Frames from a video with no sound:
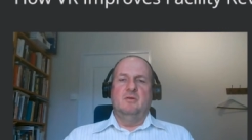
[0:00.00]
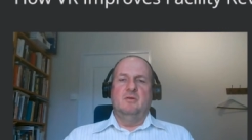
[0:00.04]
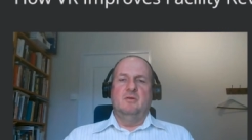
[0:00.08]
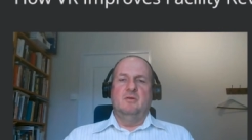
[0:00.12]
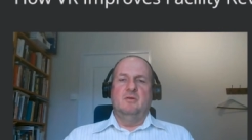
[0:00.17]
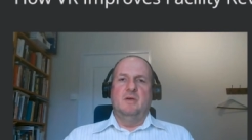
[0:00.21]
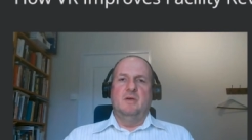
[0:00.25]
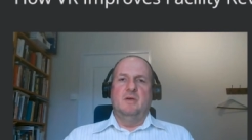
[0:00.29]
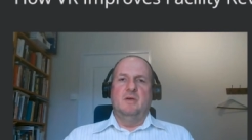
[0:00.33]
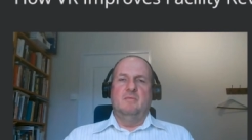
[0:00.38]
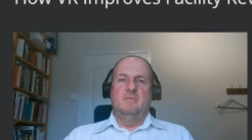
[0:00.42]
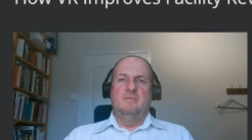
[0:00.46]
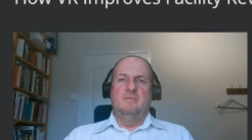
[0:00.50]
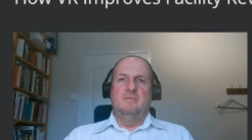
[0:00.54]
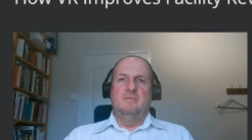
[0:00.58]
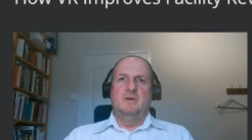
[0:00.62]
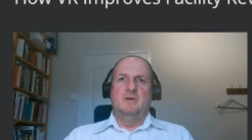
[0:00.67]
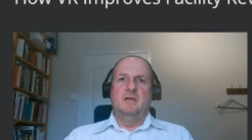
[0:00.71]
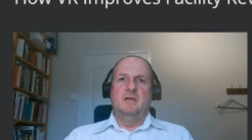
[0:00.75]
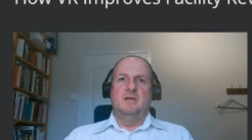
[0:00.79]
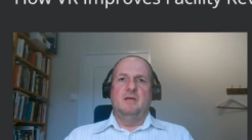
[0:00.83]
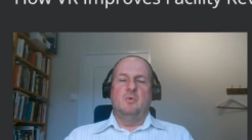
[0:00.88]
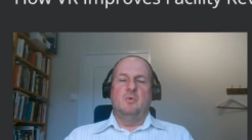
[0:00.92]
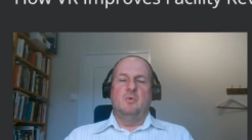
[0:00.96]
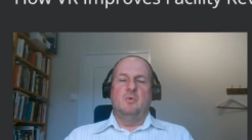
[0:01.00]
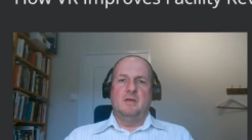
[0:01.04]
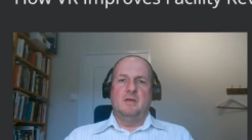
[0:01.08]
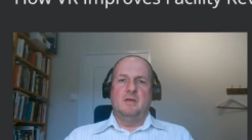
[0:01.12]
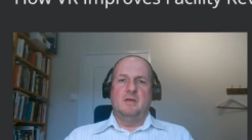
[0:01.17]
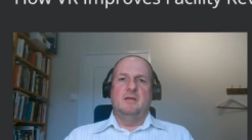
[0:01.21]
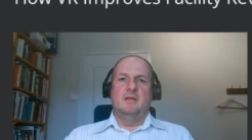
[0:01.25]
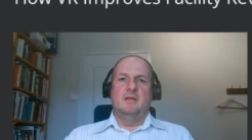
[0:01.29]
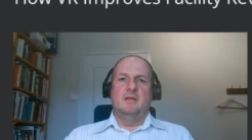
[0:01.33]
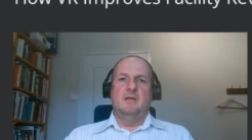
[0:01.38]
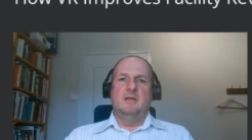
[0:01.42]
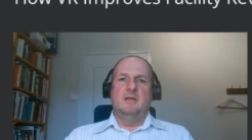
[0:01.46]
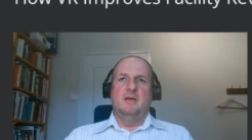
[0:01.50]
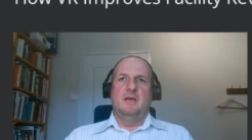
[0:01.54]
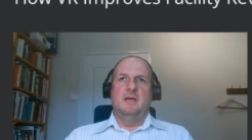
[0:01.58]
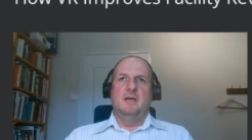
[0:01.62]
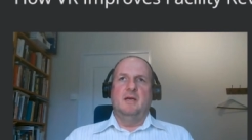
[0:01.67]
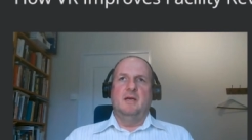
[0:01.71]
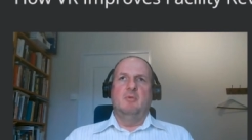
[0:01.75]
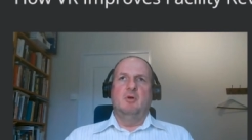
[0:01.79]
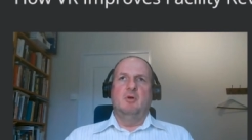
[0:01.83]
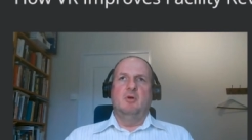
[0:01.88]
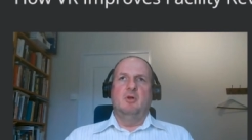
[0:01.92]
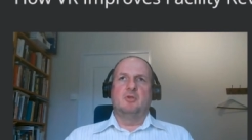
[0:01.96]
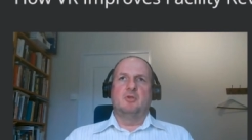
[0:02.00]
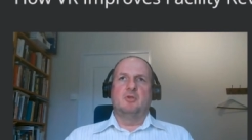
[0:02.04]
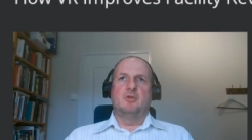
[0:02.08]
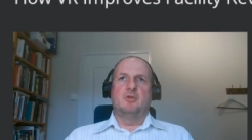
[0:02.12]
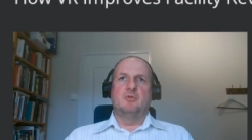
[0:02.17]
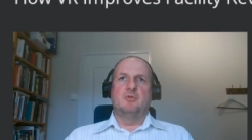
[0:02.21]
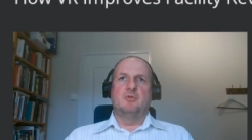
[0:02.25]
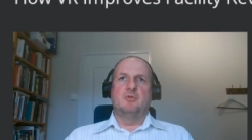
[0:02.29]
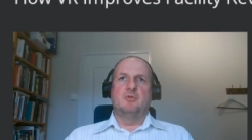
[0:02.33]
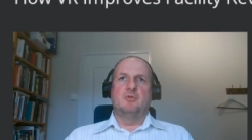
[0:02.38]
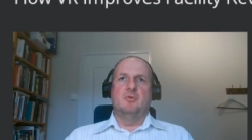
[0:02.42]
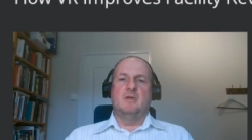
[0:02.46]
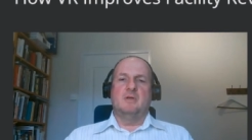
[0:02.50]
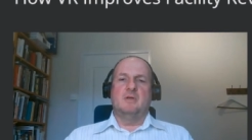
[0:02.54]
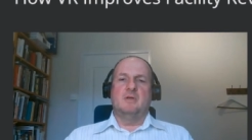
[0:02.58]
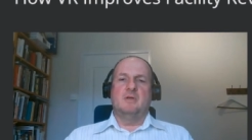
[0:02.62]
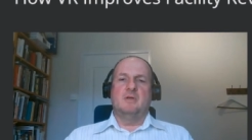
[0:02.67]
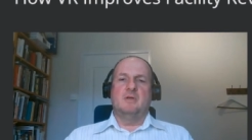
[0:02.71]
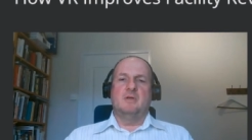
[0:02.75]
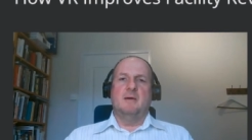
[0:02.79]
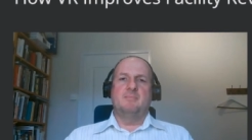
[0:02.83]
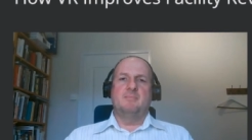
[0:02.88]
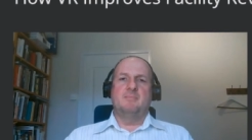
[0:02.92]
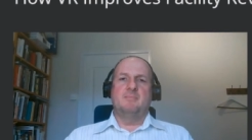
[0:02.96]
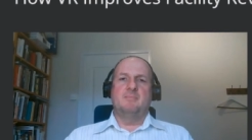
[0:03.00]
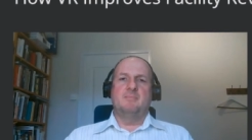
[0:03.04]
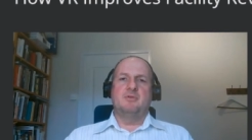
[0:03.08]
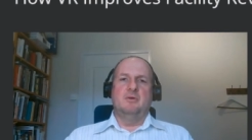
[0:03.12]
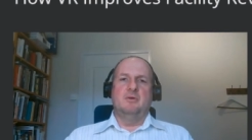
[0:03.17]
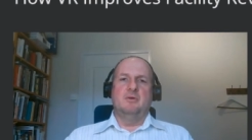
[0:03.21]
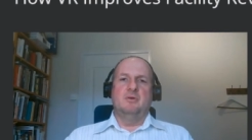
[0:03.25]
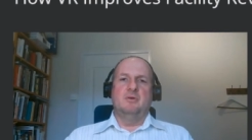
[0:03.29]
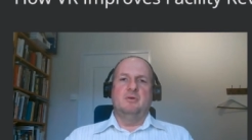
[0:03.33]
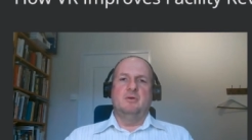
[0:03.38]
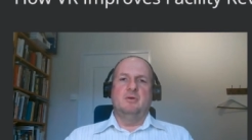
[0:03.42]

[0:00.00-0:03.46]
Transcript: You were really quickly able to capture